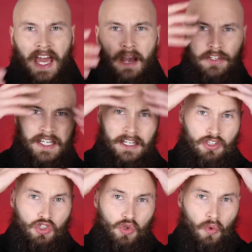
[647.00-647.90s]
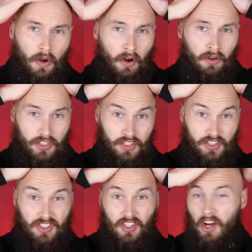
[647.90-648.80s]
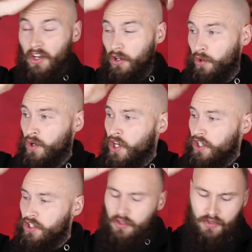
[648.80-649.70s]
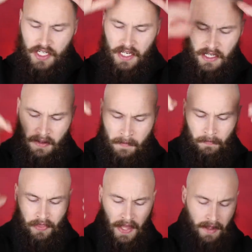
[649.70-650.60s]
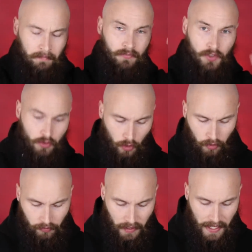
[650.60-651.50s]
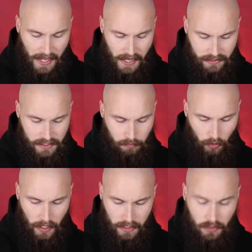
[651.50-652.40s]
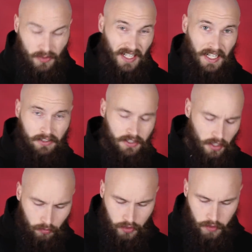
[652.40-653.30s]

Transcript: hair was getting too long to style using that sort of hairspray, using that salt